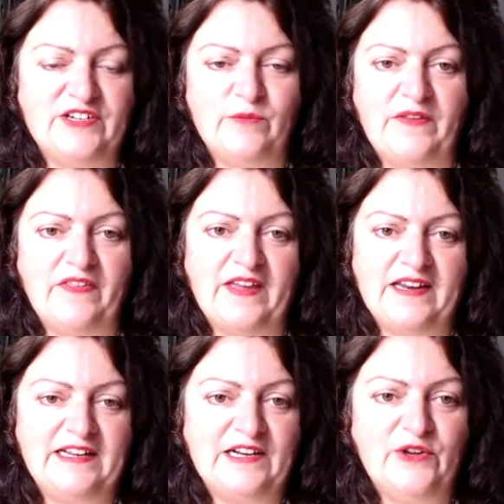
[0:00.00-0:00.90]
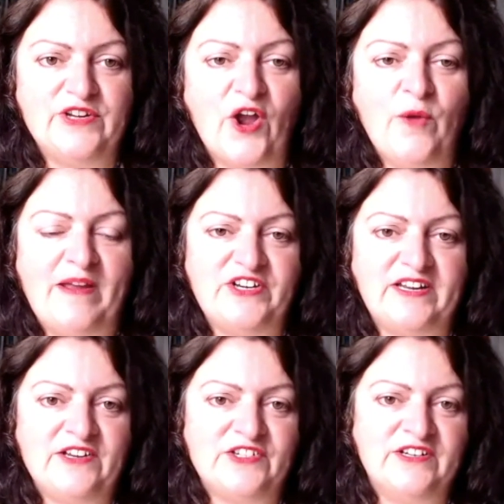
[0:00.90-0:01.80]
whether that include home
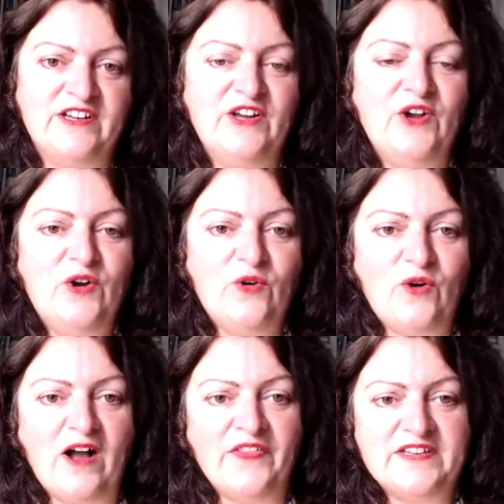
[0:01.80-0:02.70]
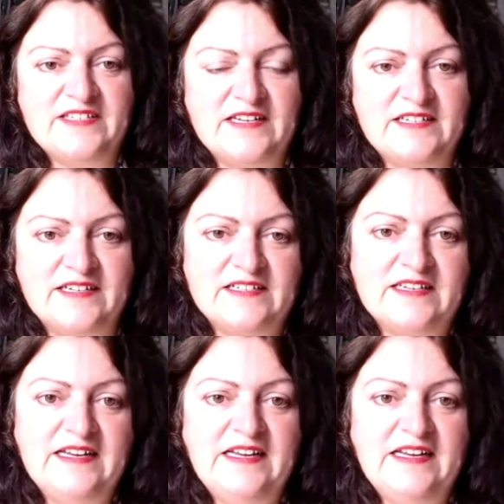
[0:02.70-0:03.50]
education or other settings.